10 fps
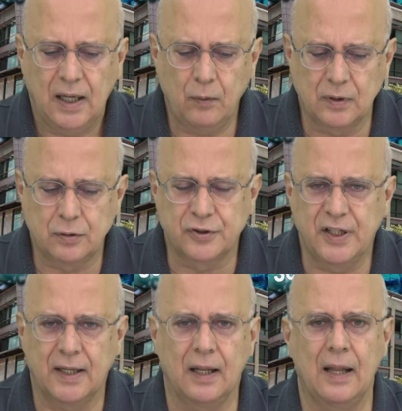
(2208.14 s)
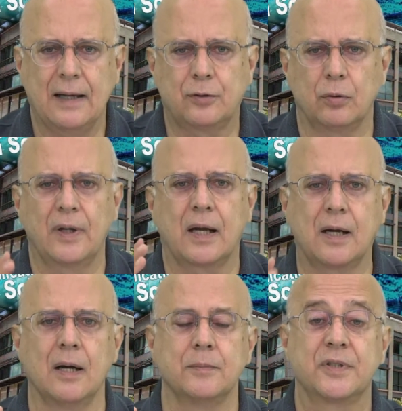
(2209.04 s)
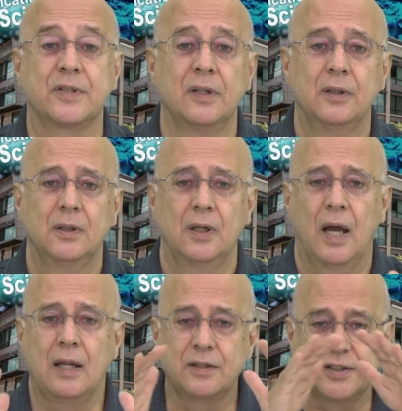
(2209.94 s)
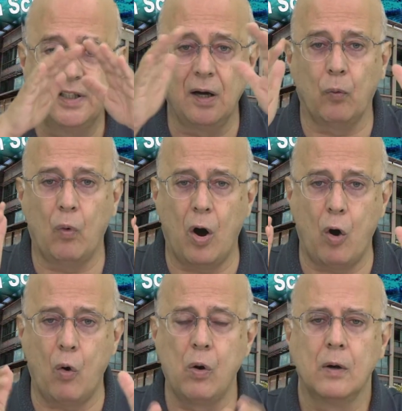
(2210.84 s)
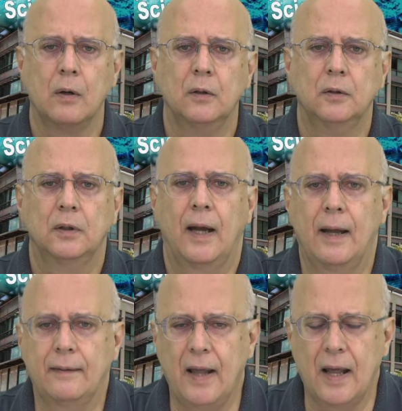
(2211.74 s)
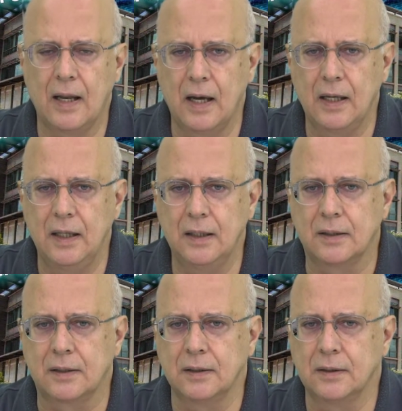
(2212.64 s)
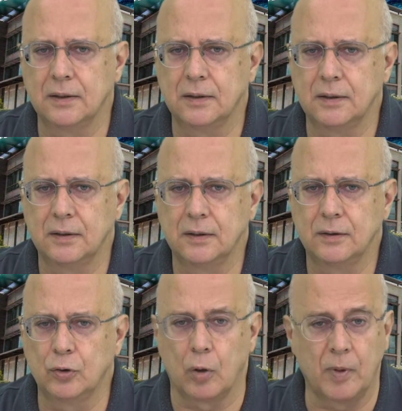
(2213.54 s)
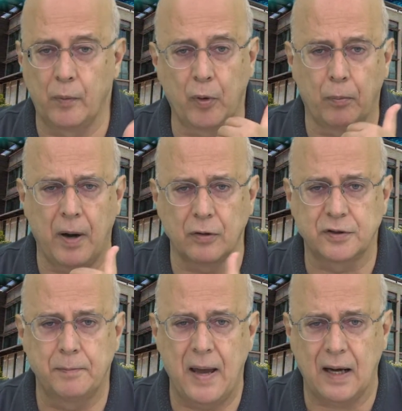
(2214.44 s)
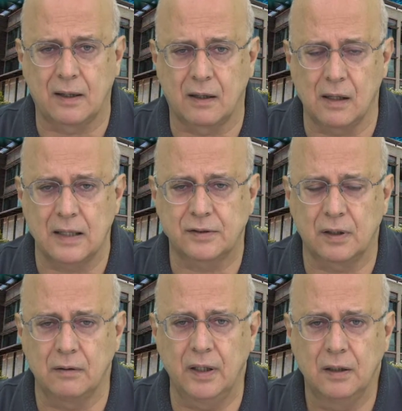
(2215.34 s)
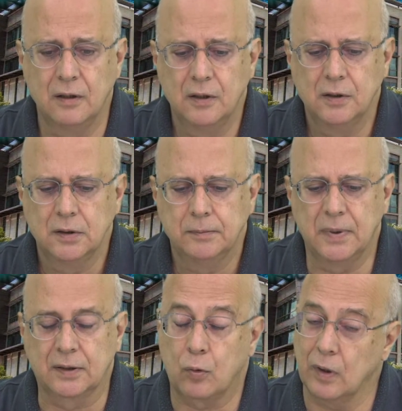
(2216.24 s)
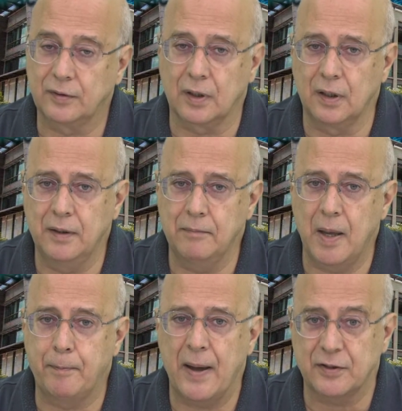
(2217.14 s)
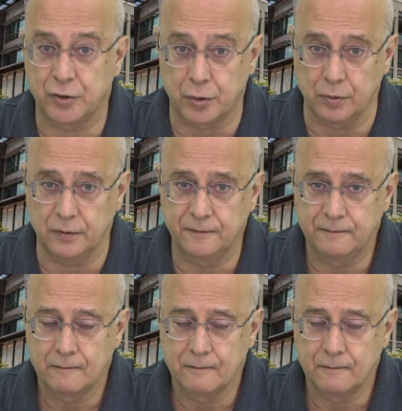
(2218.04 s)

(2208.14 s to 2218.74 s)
I want to see an electron that comes and see a wall, and then it normally will bounce back classically, but quantically may pass through.